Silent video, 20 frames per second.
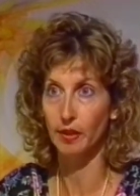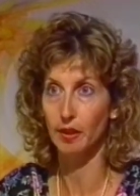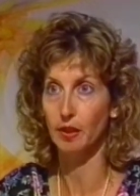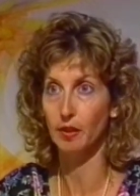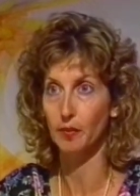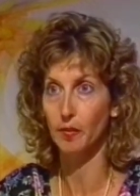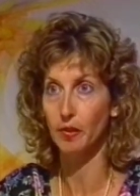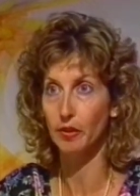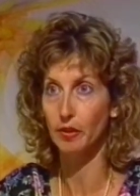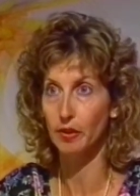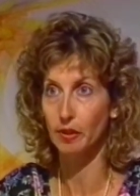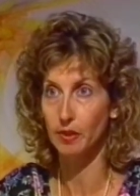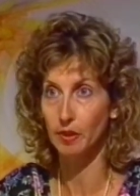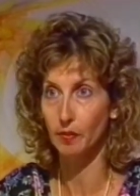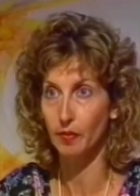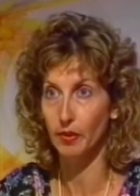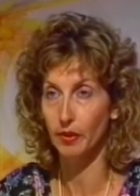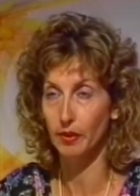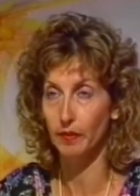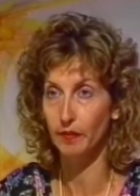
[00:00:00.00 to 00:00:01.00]
community
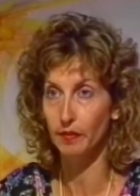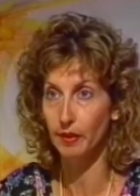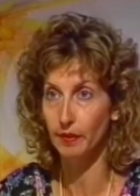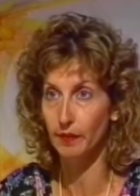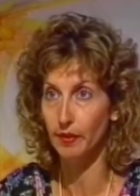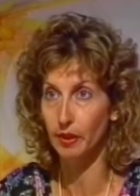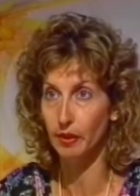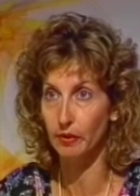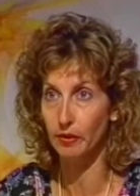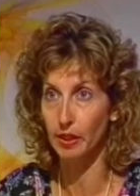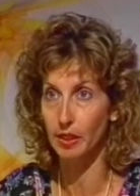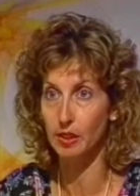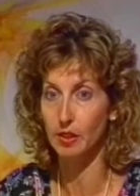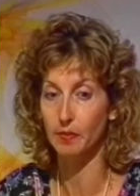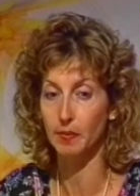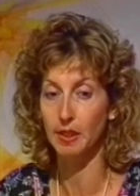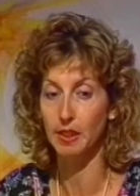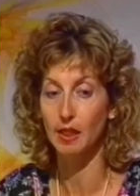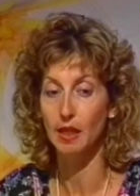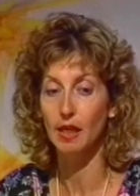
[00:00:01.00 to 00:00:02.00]
supportive living
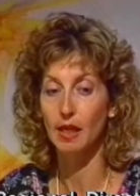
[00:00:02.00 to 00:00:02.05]
arrangements,